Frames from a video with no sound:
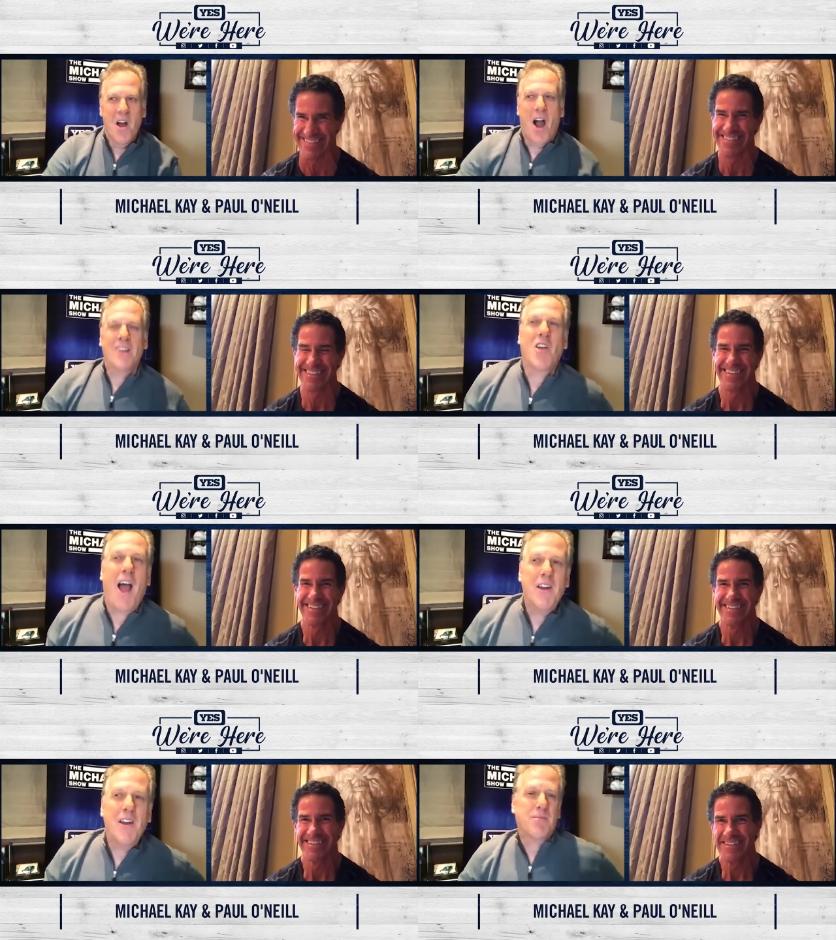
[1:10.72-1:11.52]
Speaker 1: right. So how do
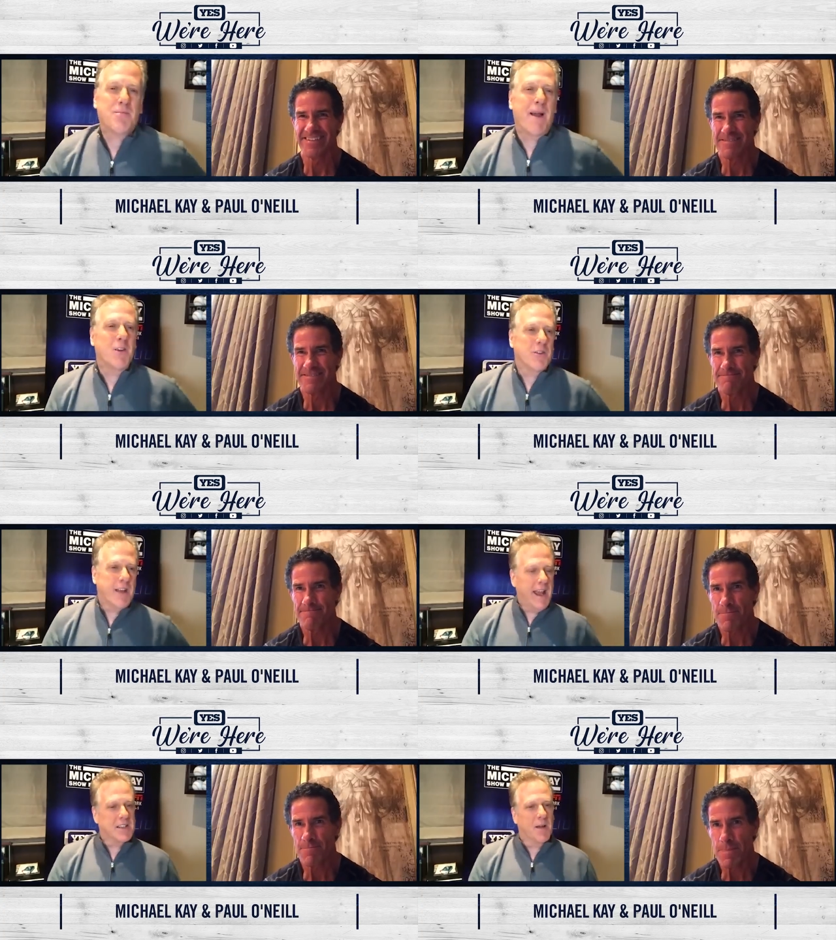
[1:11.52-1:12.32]
you spend your
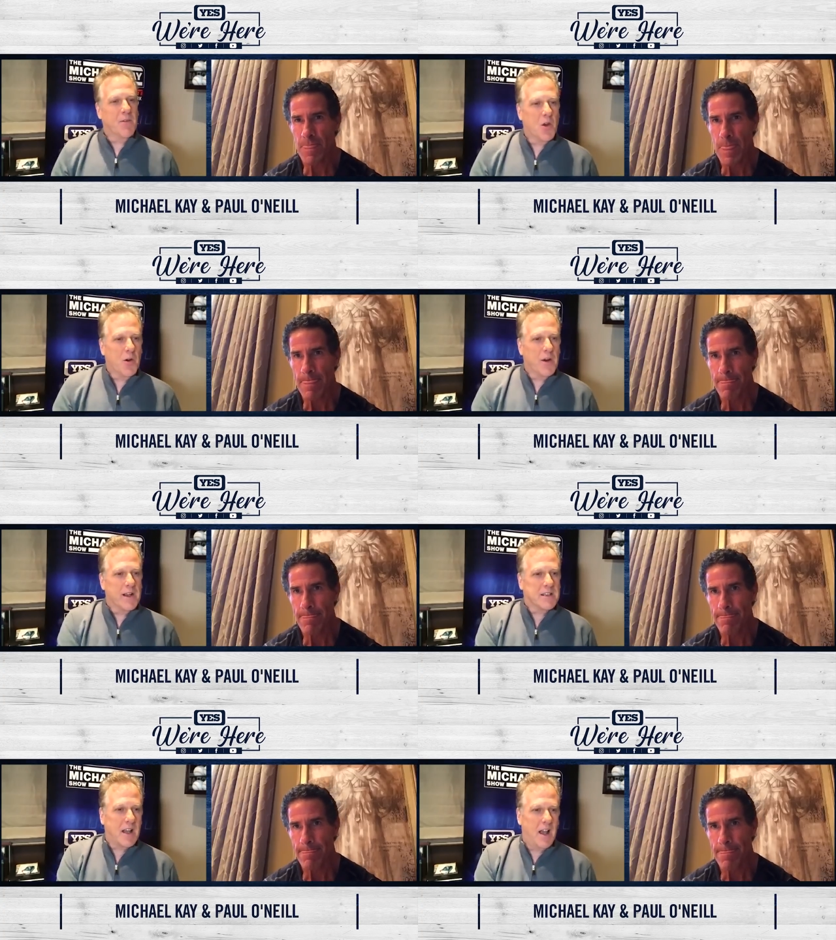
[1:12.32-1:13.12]
days? I'm curious.
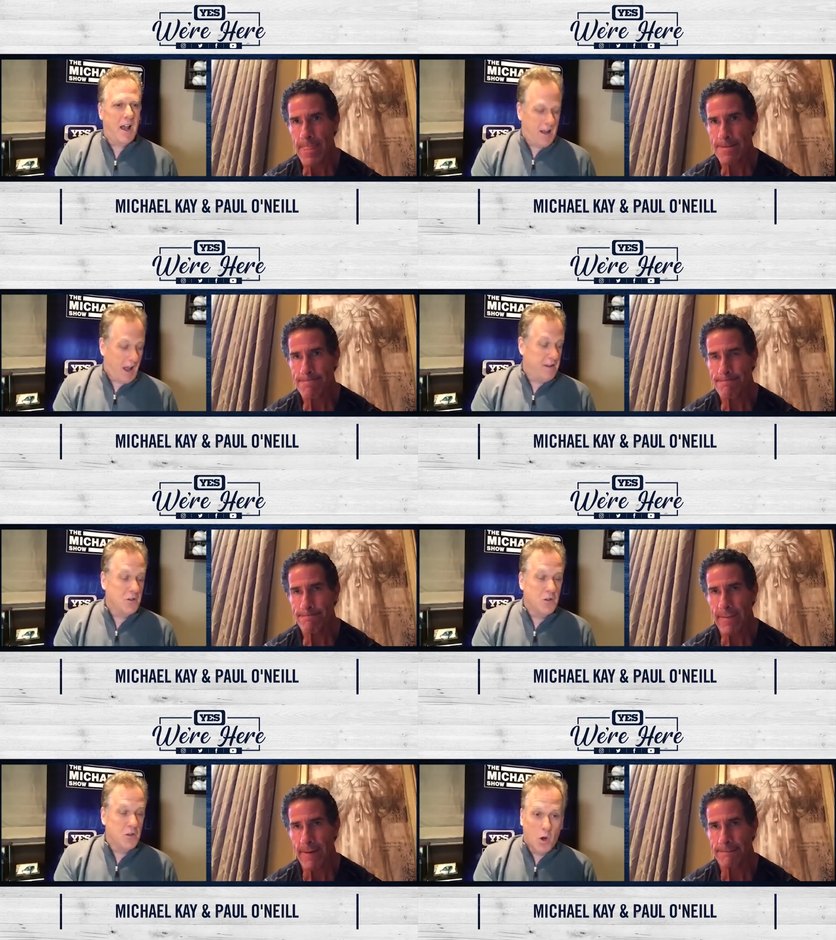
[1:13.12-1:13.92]
Uh, you
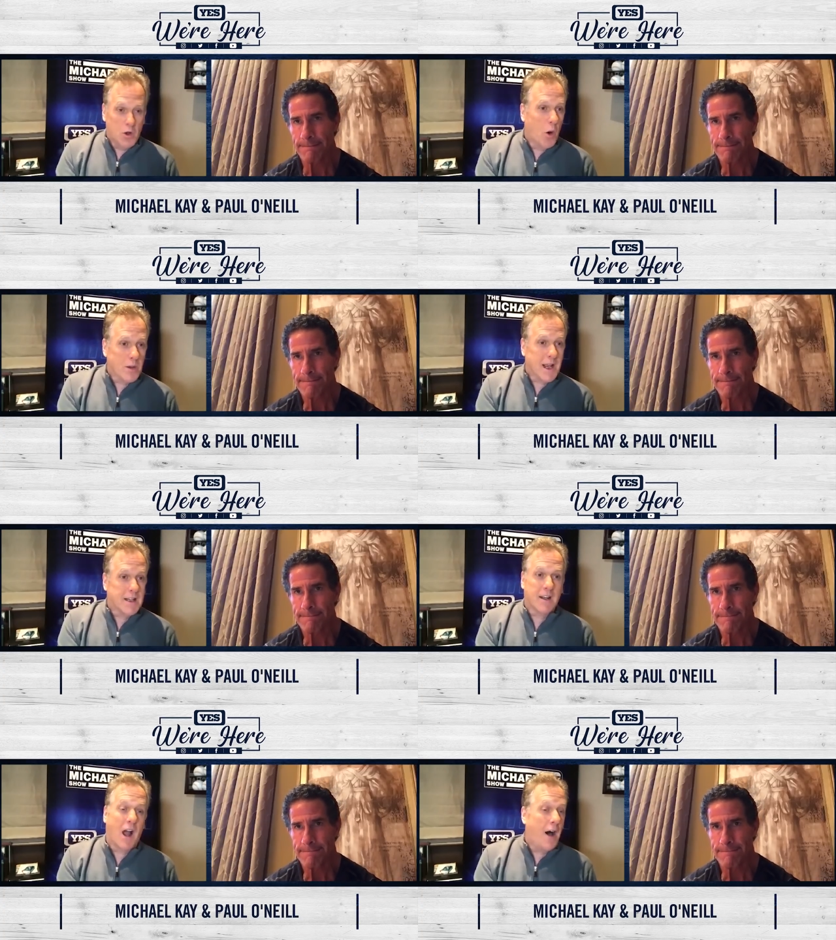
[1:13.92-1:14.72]
you always like the
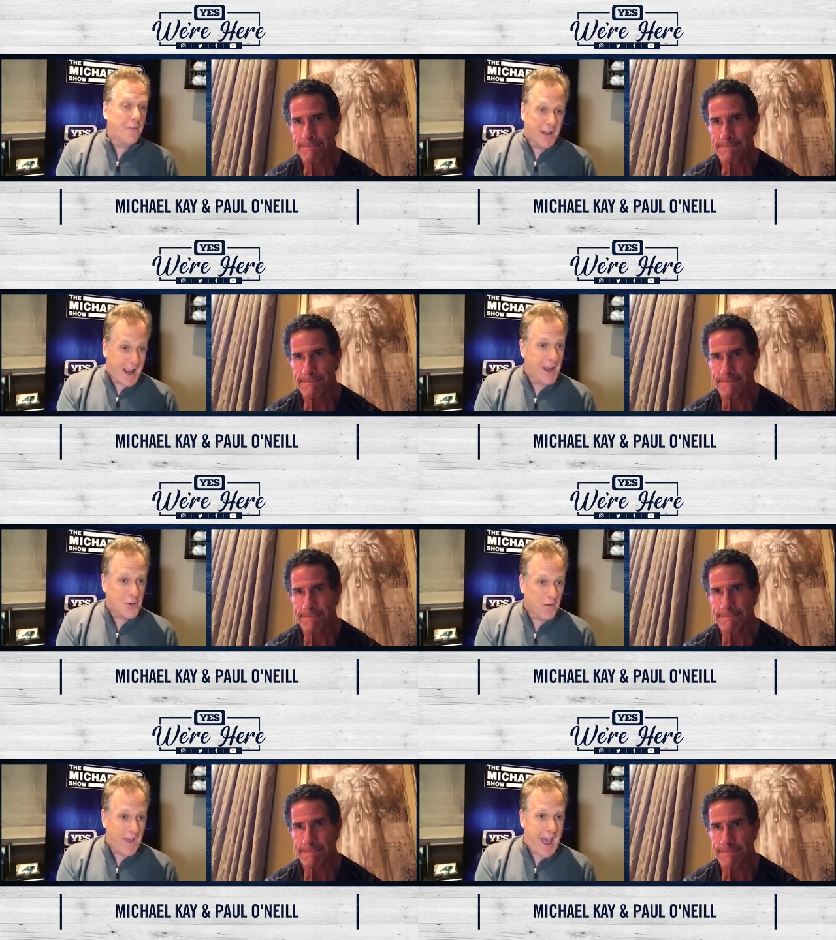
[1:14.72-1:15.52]
golf. You can't do
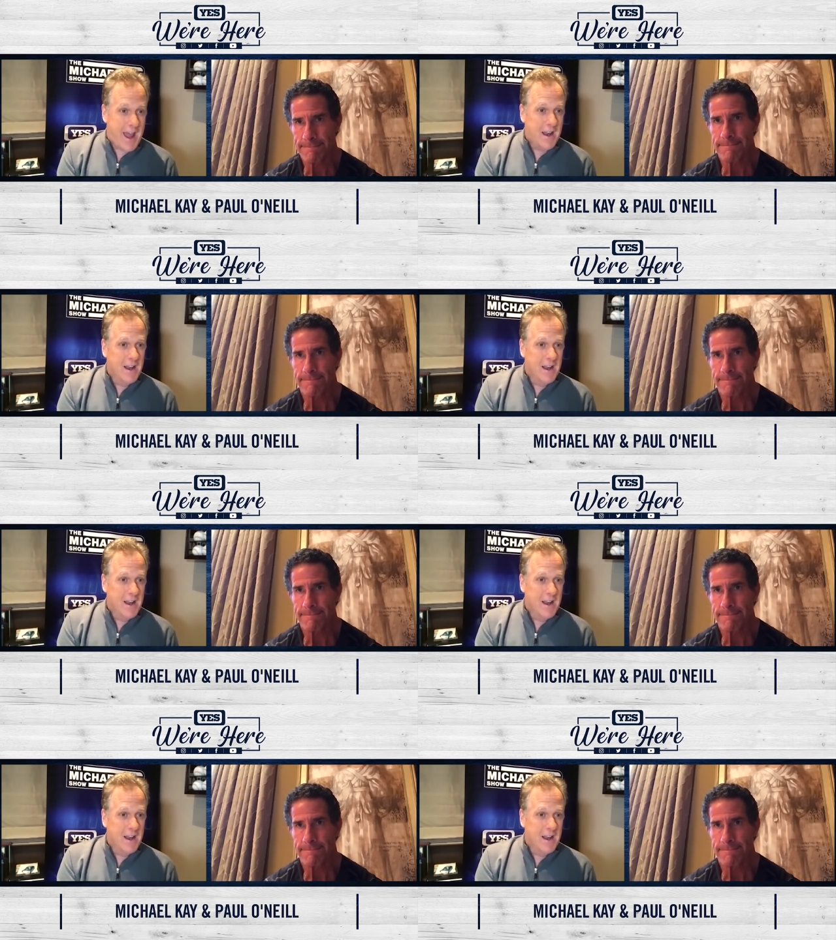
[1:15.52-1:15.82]
that.